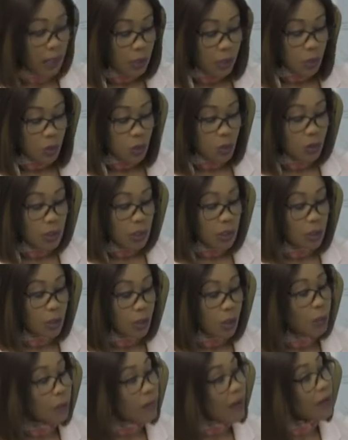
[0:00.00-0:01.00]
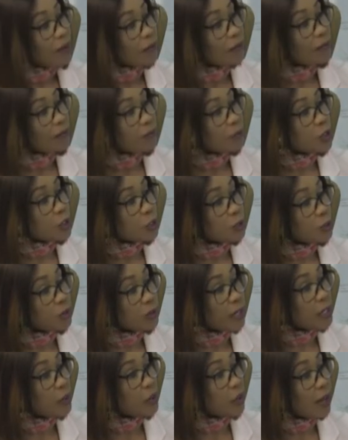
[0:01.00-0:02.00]
So the number of
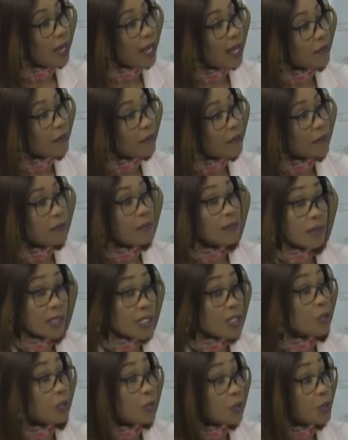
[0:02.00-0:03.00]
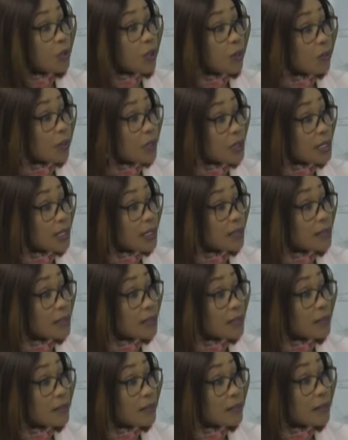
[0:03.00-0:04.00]
children you have is also
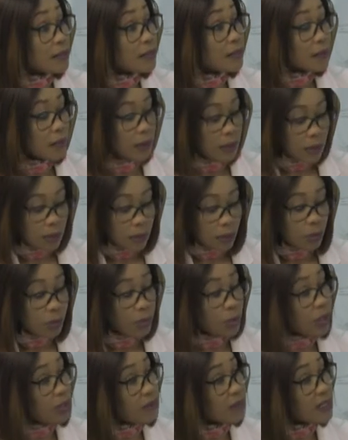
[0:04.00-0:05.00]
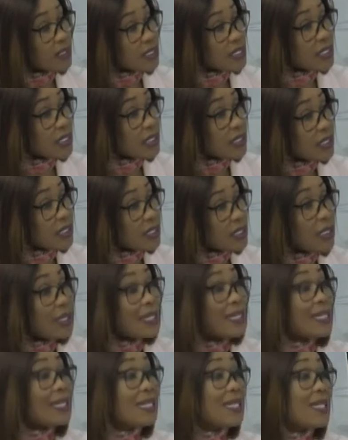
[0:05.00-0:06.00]
important. Poverty,
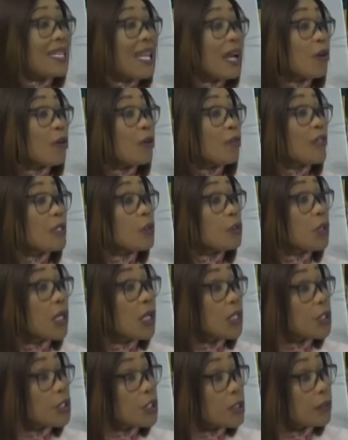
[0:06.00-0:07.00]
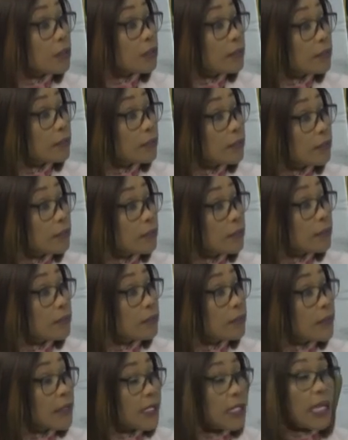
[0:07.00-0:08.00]
lack of education.
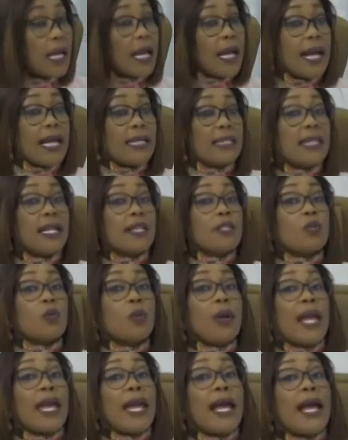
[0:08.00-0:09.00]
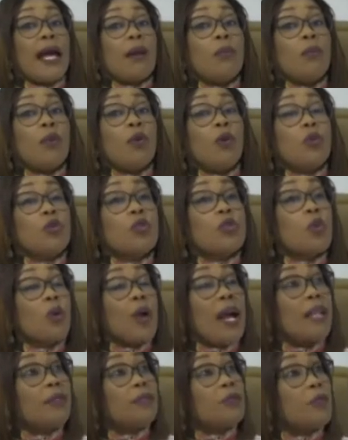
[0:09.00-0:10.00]
And that's why I'm also
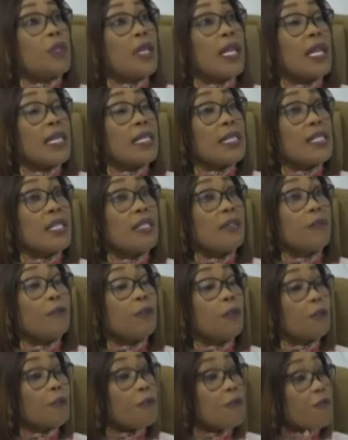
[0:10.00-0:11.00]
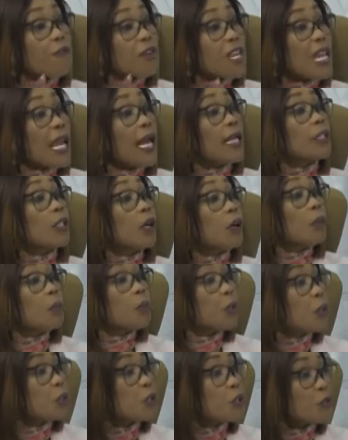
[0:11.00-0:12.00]
advocating for free and
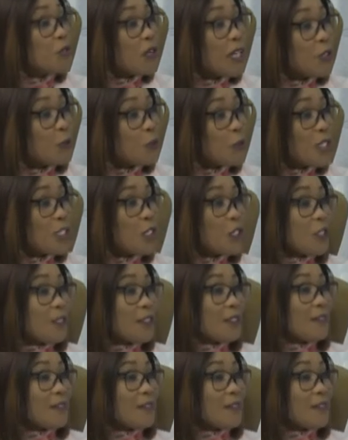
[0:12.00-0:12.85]
compulsory education.